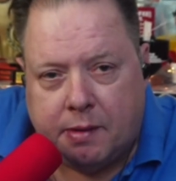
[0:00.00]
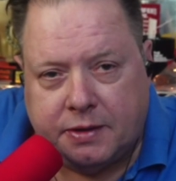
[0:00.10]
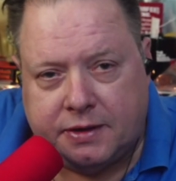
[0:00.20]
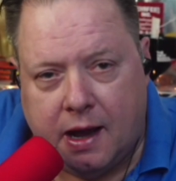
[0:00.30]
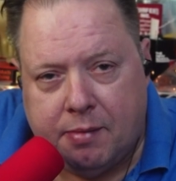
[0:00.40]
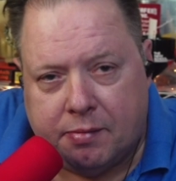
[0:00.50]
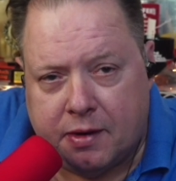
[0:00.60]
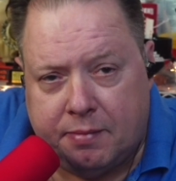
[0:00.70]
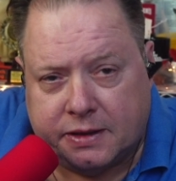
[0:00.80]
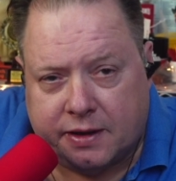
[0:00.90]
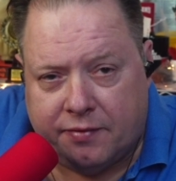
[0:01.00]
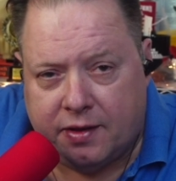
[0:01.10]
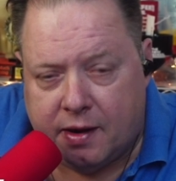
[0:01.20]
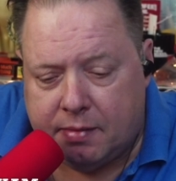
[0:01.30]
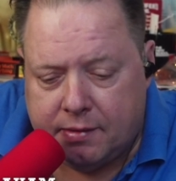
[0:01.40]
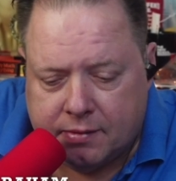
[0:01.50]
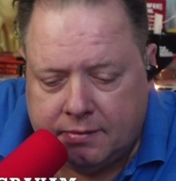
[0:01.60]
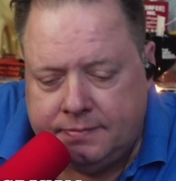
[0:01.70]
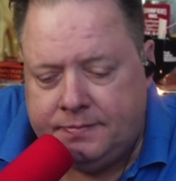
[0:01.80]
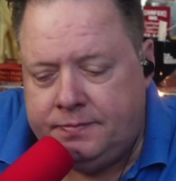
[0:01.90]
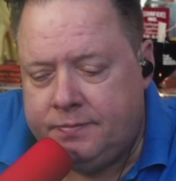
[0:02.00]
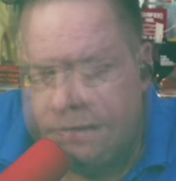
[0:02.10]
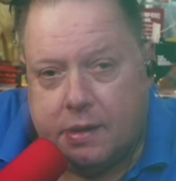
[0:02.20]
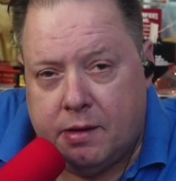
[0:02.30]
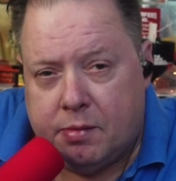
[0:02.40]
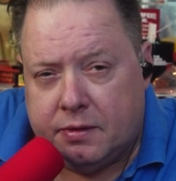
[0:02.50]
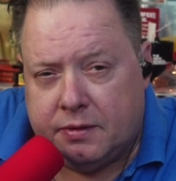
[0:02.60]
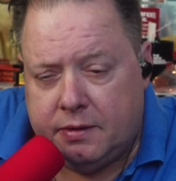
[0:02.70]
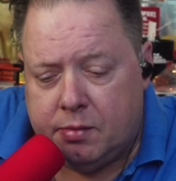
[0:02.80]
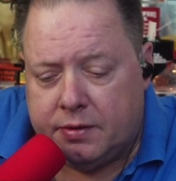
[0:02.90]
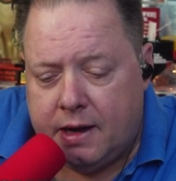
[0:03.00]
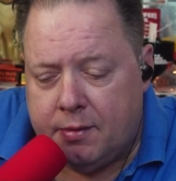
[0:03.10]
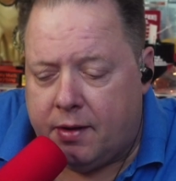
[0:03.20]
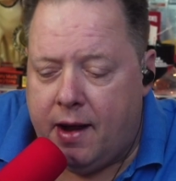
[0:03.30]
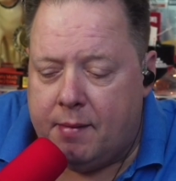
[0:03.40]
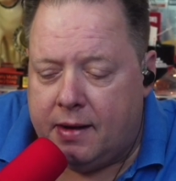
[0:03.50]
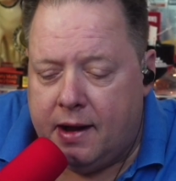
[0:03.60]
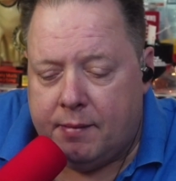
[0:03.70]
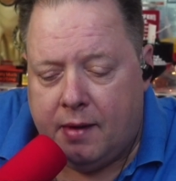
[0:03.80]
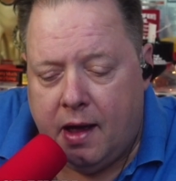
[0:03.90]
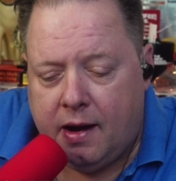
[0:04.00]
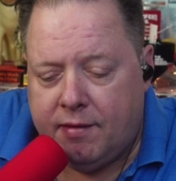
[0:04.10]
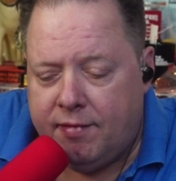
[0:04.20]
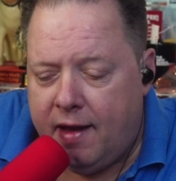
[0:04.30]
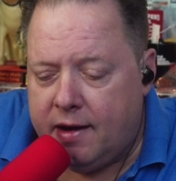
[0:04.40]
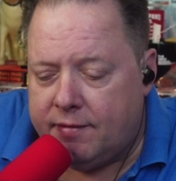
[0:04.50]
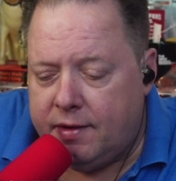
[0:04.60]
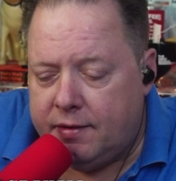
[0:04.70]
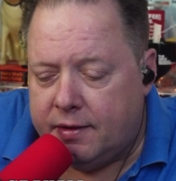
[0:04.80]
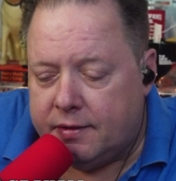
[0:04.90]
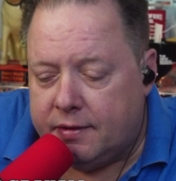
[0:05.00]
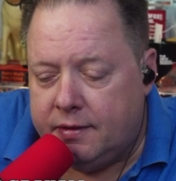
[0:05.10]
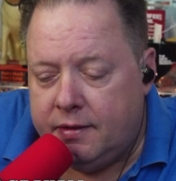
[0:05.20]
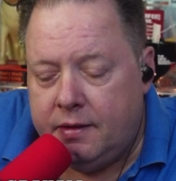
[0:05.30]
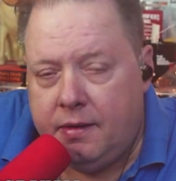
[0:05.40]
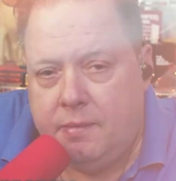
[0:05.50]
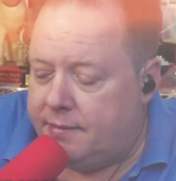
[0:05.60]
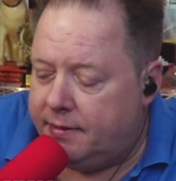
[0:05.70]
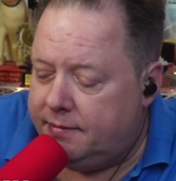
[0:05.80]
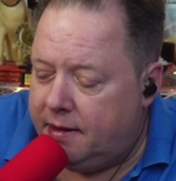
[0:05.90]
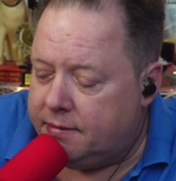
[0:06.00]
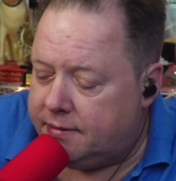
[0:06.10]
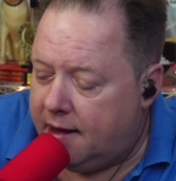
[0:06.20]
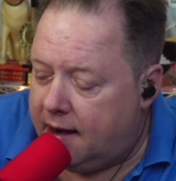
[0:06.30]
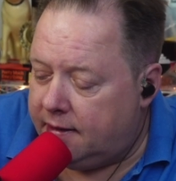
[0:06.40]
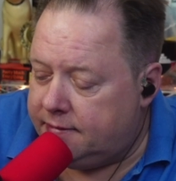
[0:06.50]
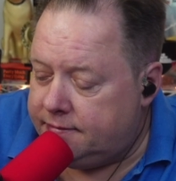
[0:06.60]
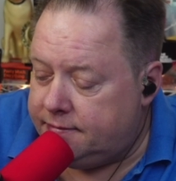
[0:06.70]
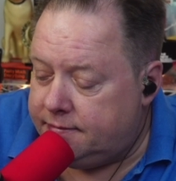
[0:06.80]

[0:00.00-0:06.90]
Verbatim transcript: I should probably stop. I'm going to piss off a lot of people. I am a liberal, liberal Democrat, but I am not a fan of unions. Anyway, that was that.